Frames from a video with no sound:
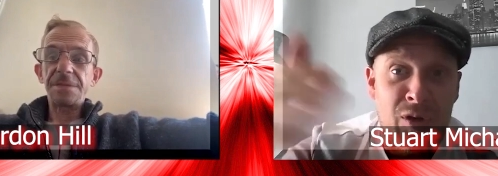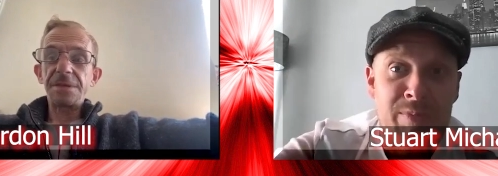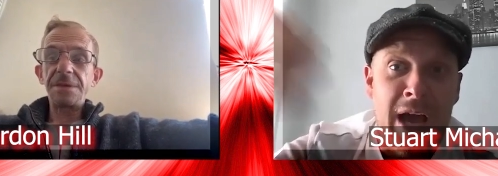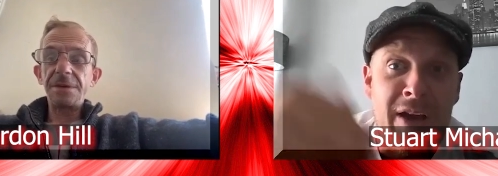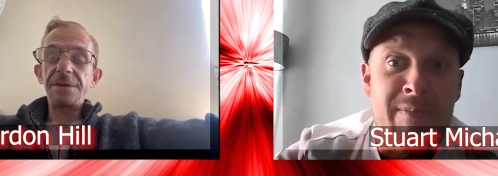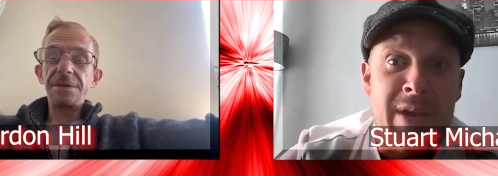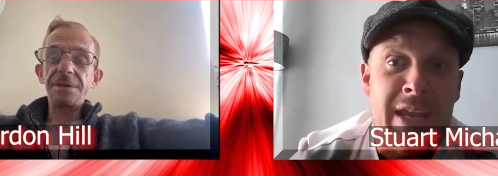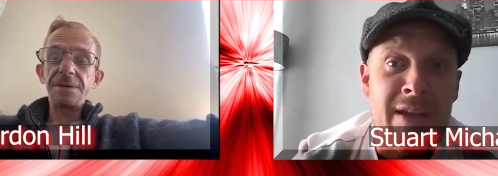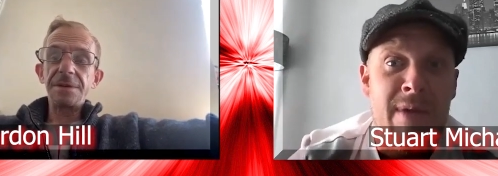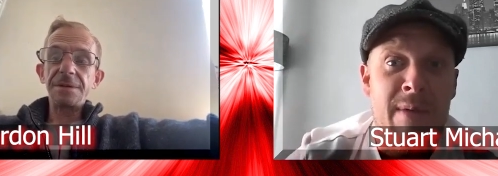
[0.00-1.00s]
Speaker 1: to come down and
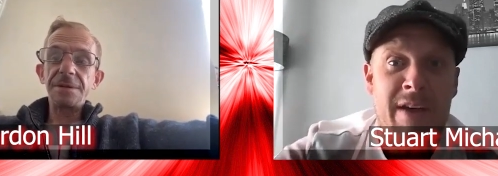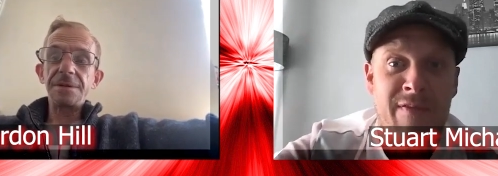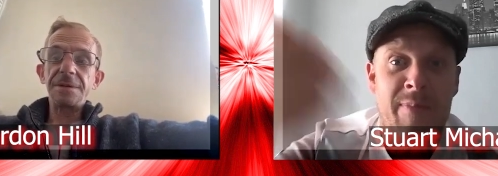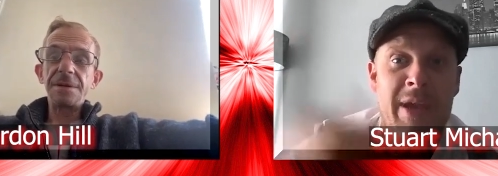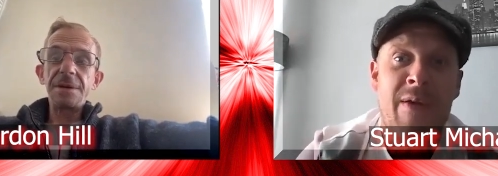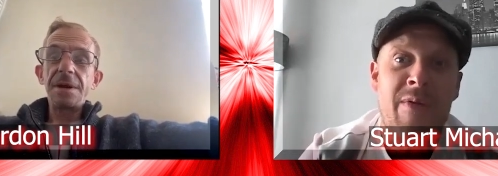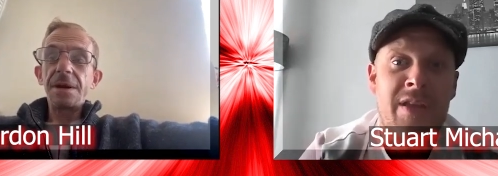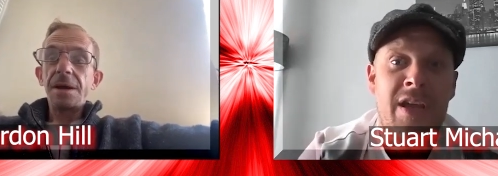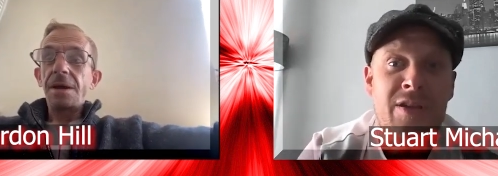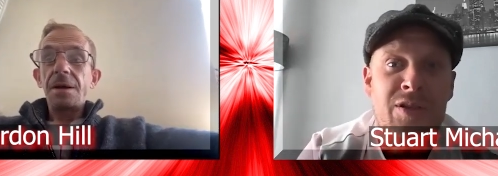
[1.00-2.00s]
meet you, maybe have a beer
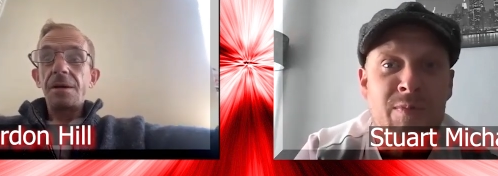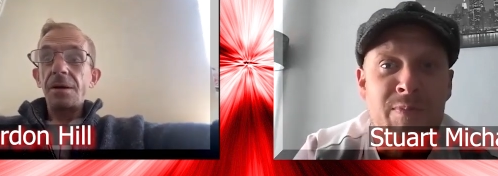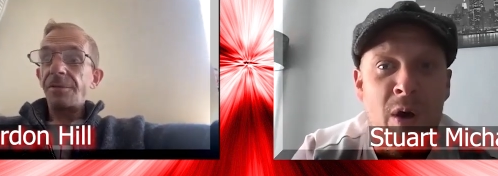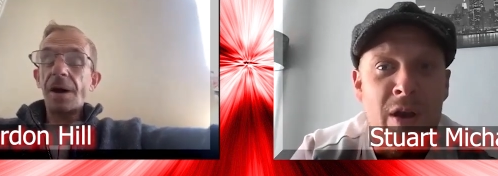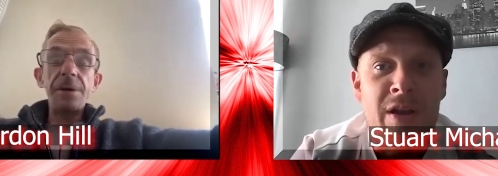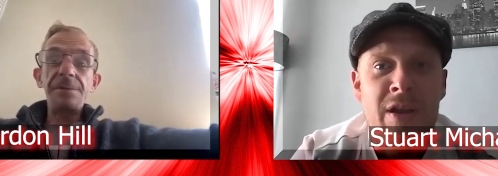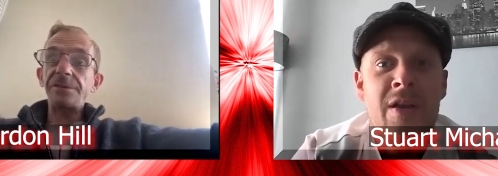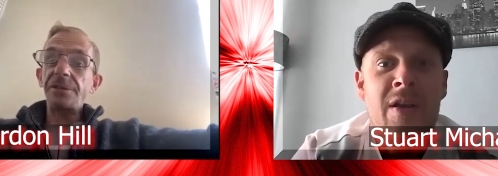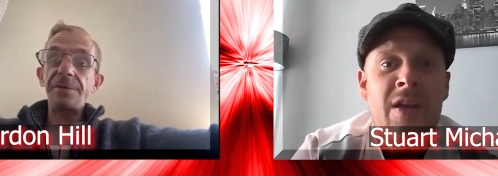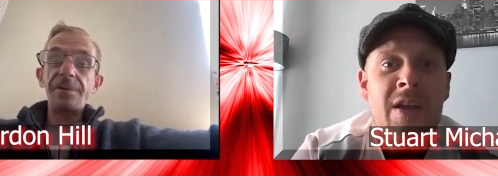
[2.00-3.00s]
with you at some if point.
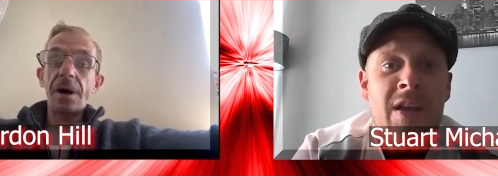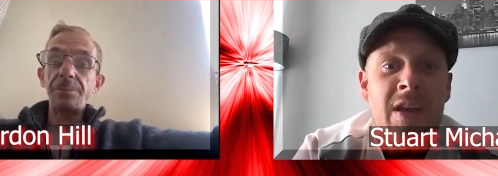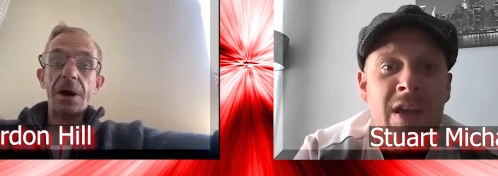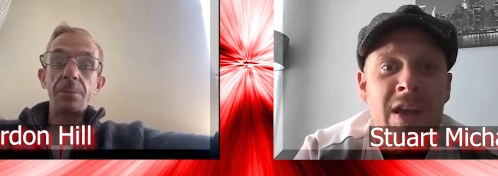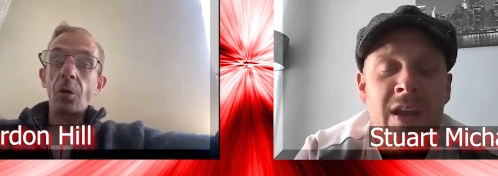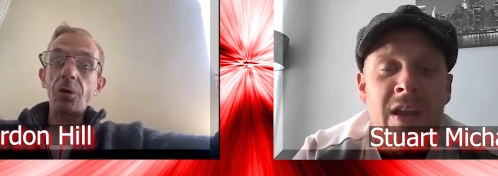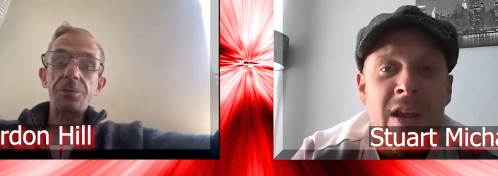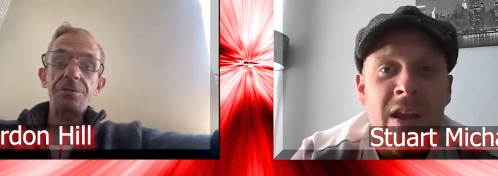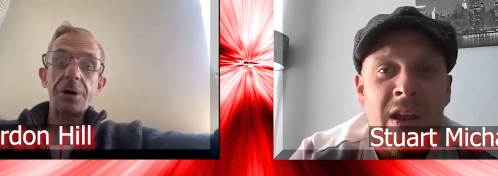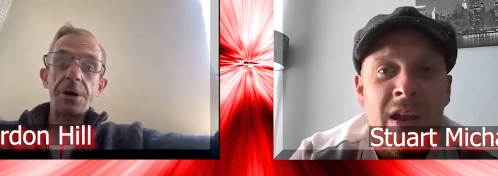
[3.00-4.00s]
Speaker 2: I'm in, if I'll be at
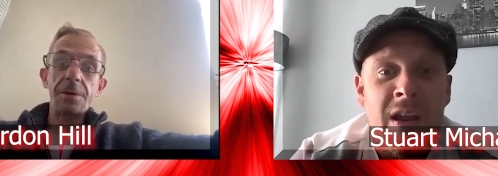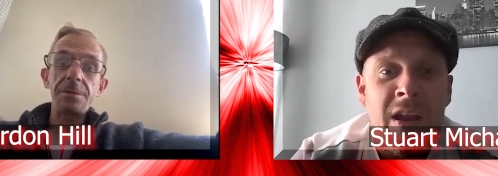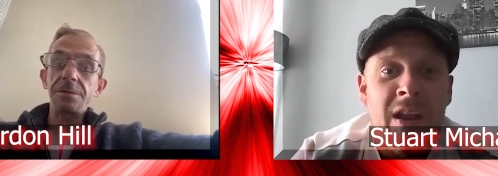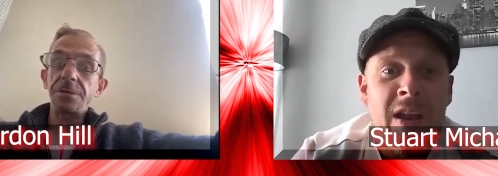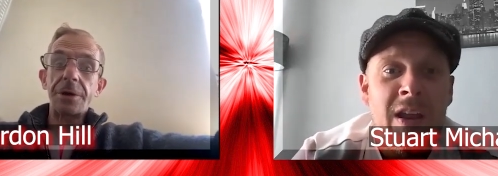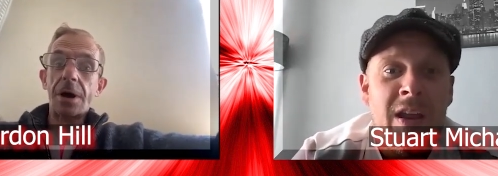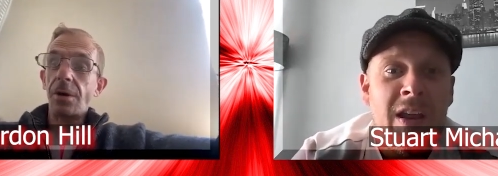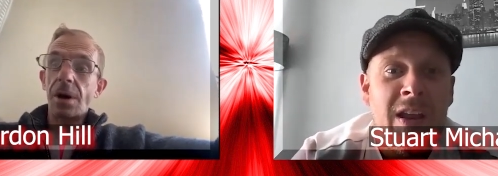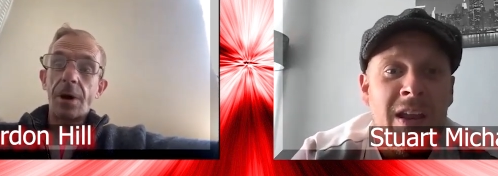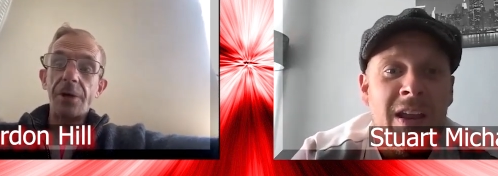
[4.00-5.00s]
Morton soon,
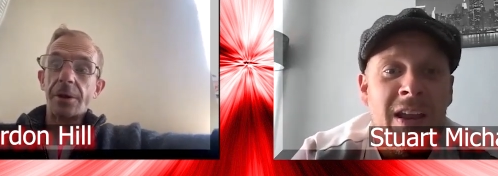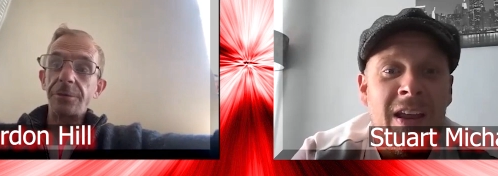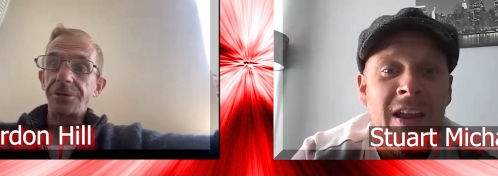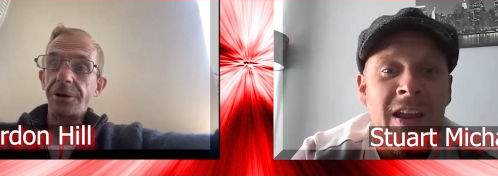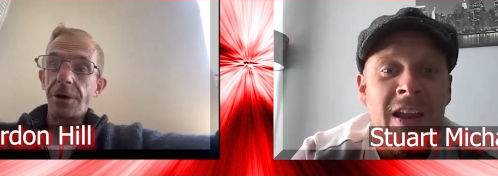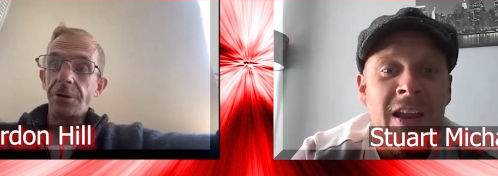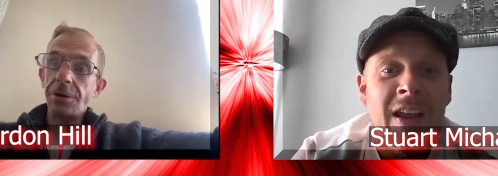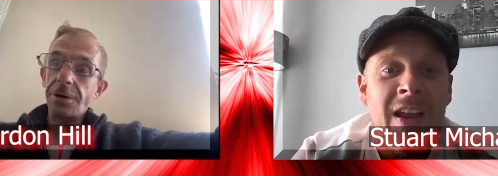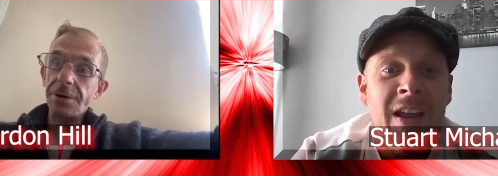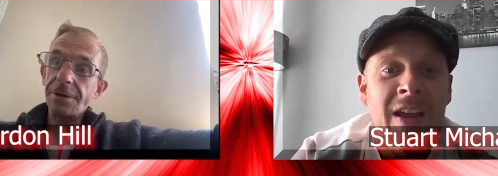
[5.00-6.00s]
so I might come and see
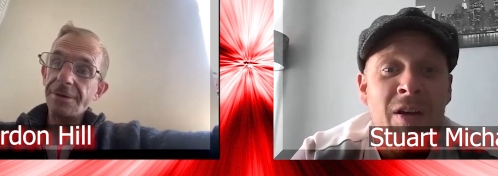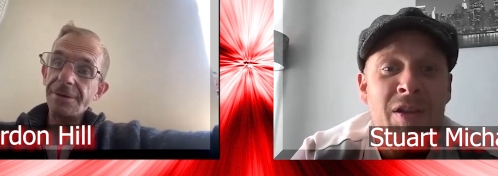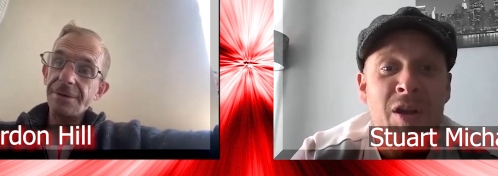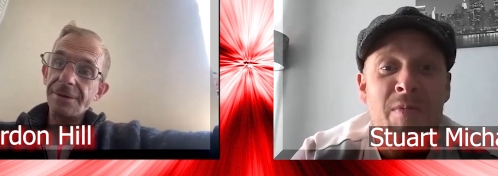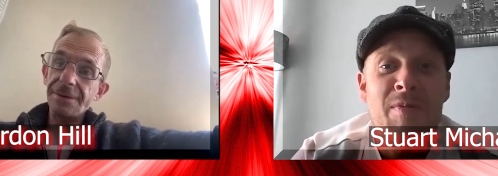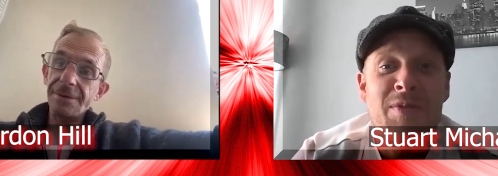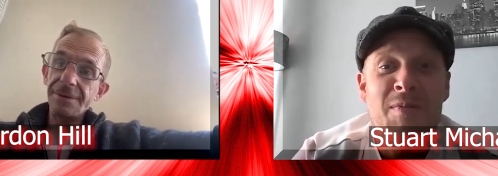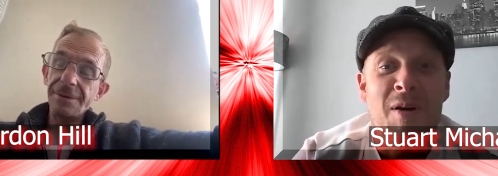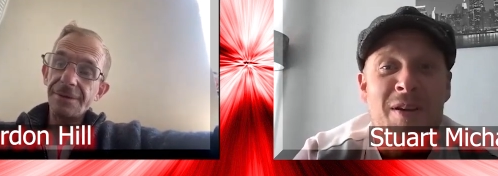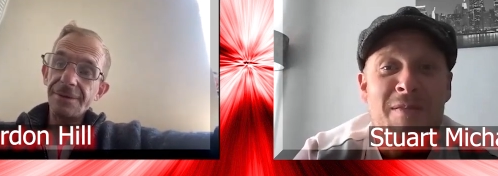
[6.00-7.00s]
you.
Speaker 1: Oh, you're coming up
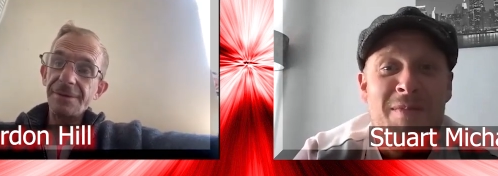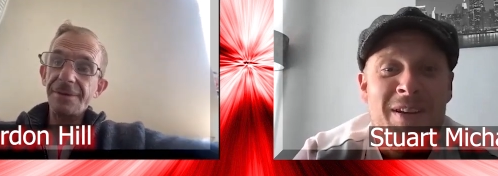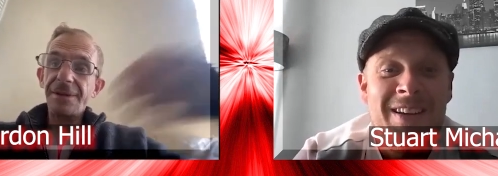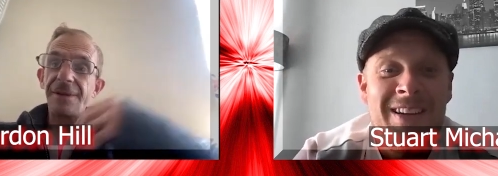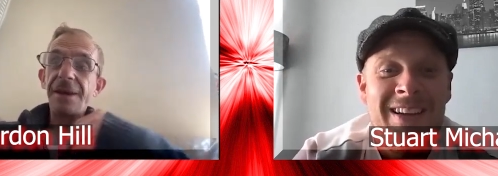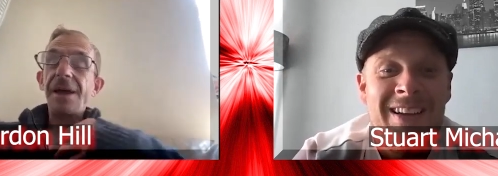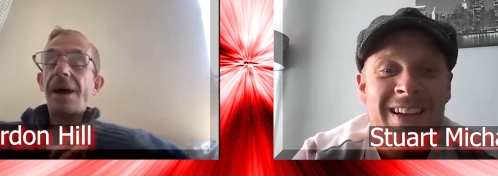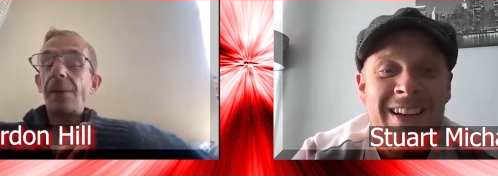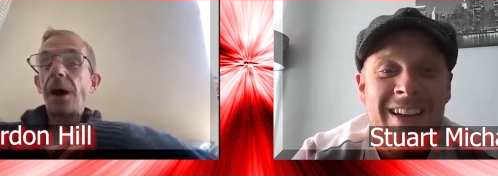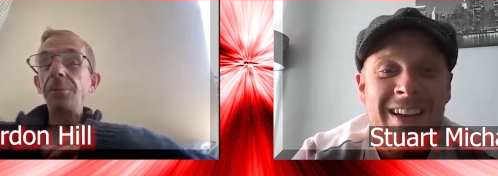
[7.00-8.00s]
to Morton?
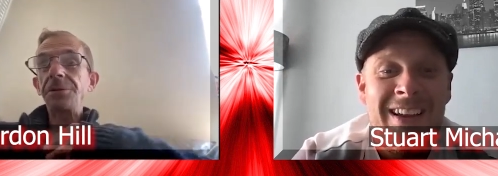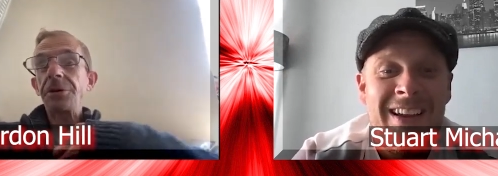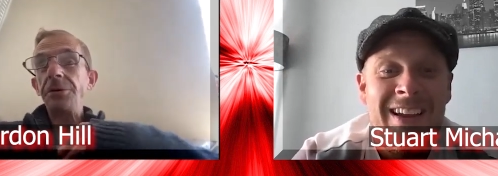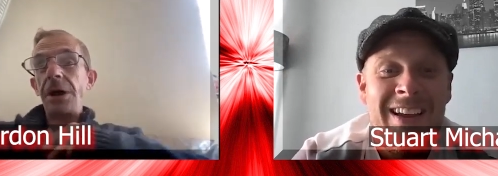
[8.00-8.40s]
I'm hoping to,